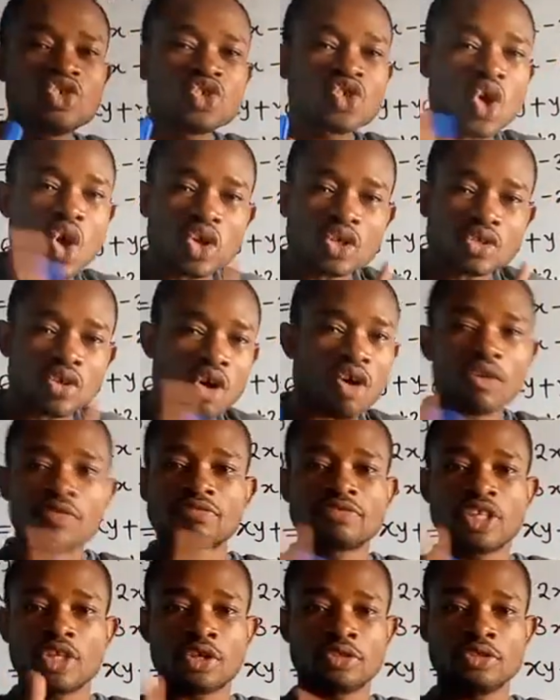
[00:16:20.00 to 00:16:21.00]
none
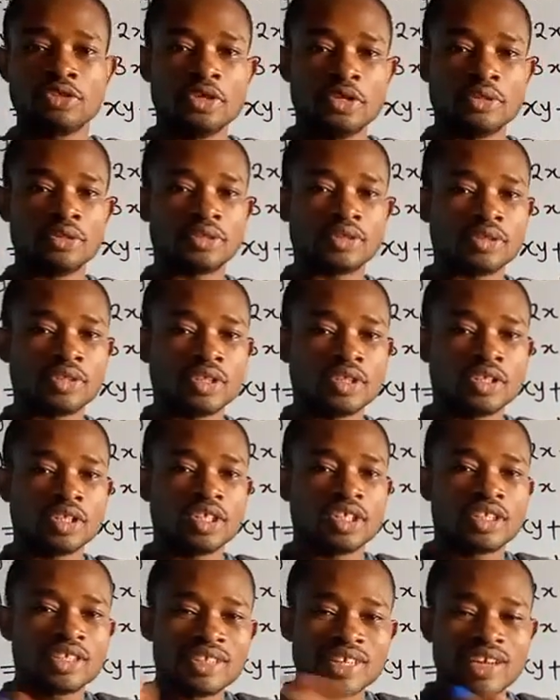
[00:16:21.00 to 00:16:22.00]
of the unknown.
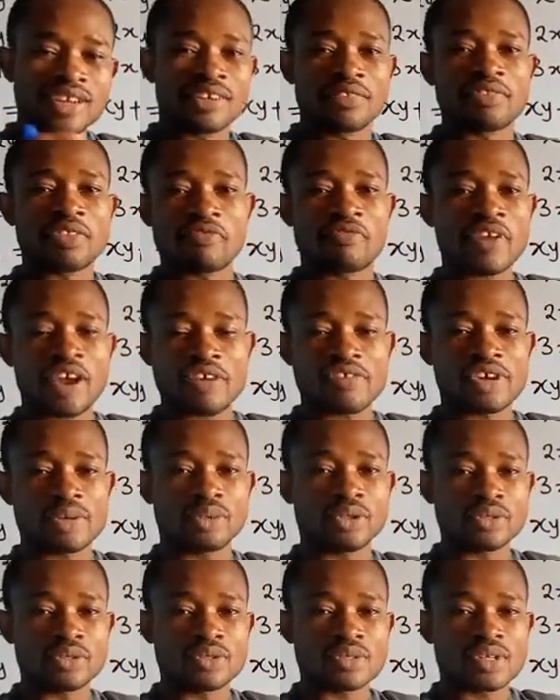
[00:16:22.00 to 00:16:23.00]
None of the
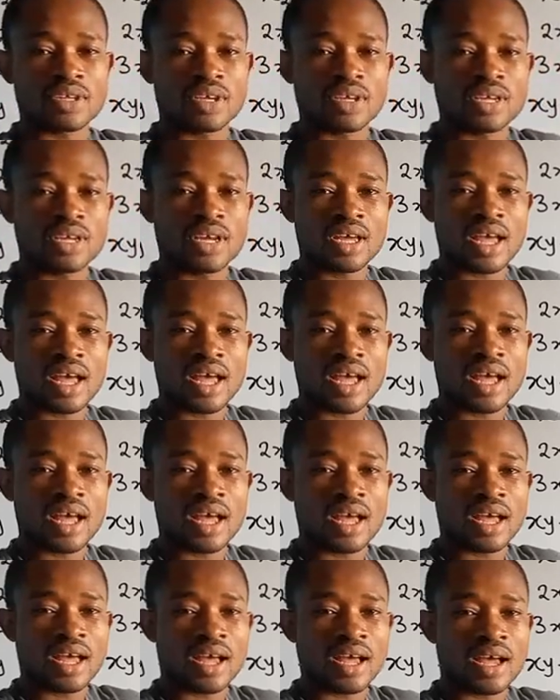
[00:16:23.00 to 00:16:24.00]
variables
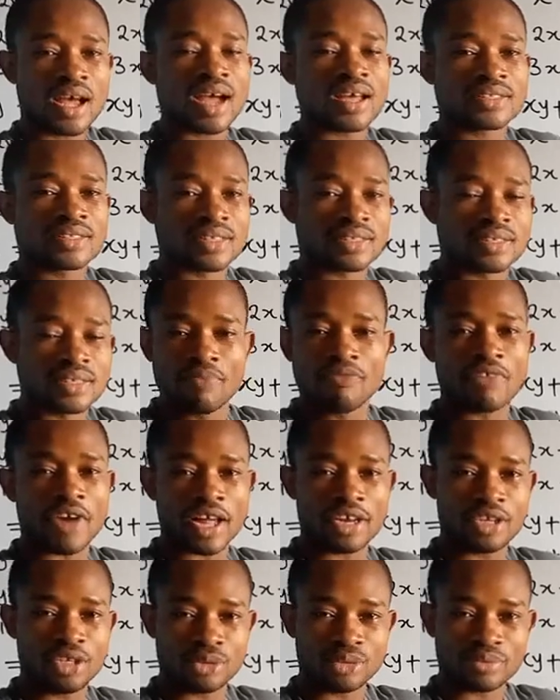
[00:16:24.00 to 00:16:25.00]
has the same
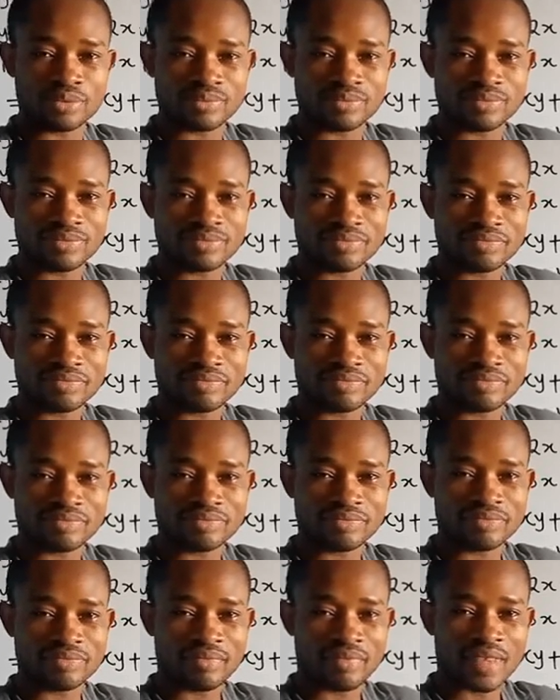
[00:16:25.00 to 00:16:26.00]
value.
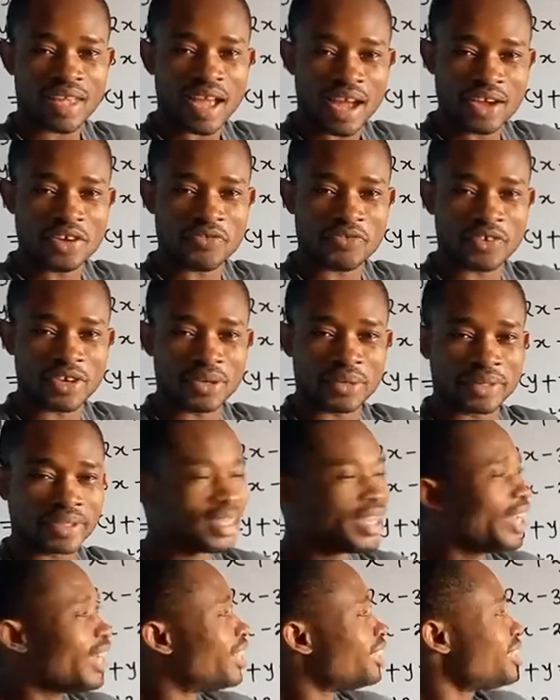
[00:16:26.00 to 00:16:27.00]
Are you following?
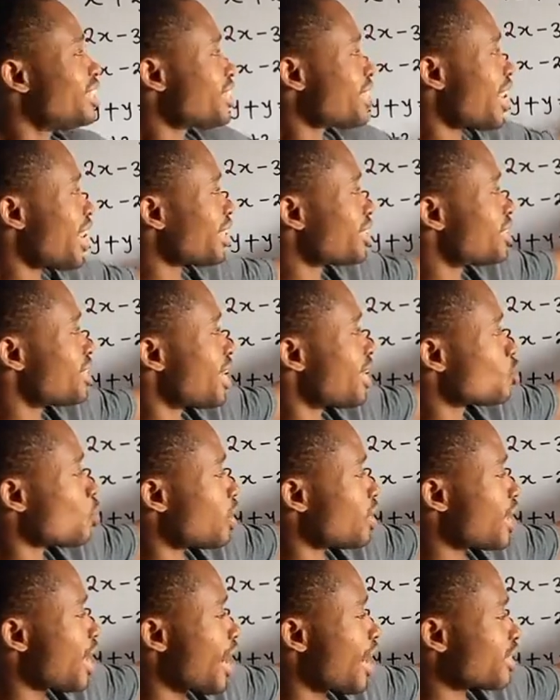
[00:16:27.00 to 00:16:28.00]
This x here is
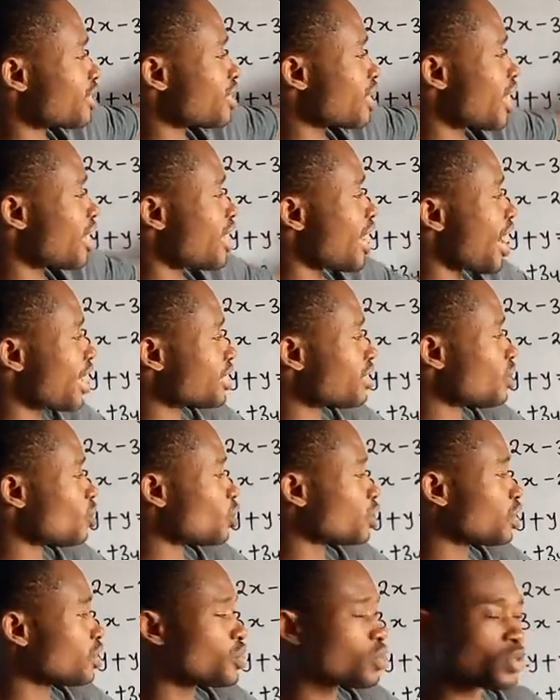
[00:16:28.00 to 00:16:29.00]
1x, and x in
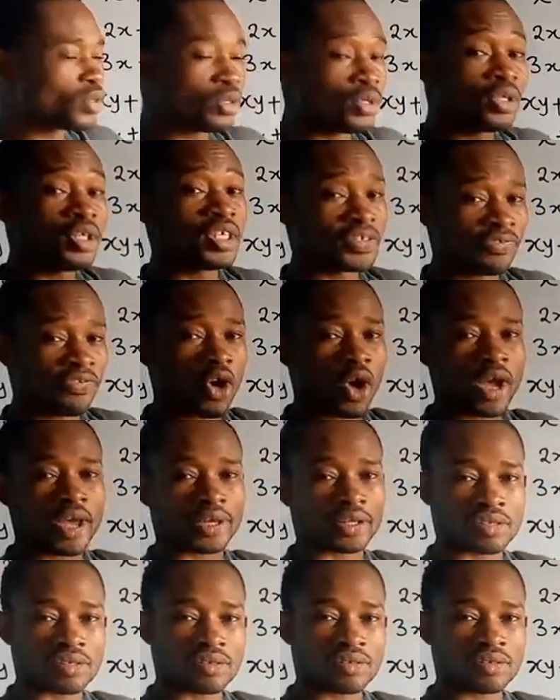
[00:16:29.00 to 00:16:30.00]
equation 2 is
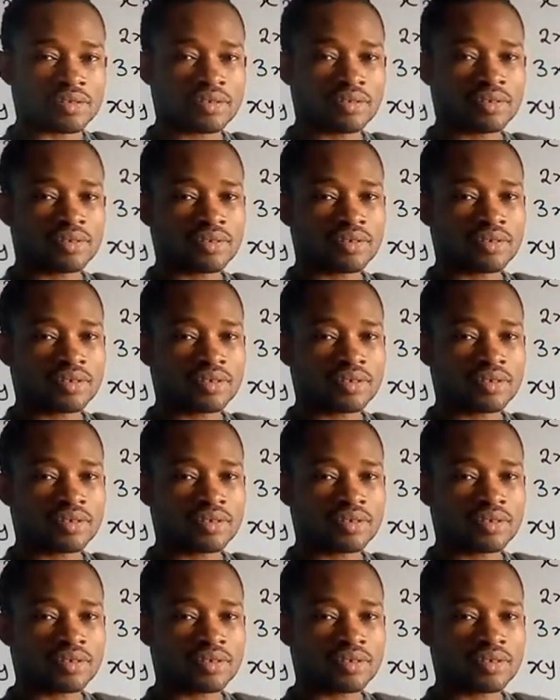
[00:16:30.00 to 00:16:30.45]
4x.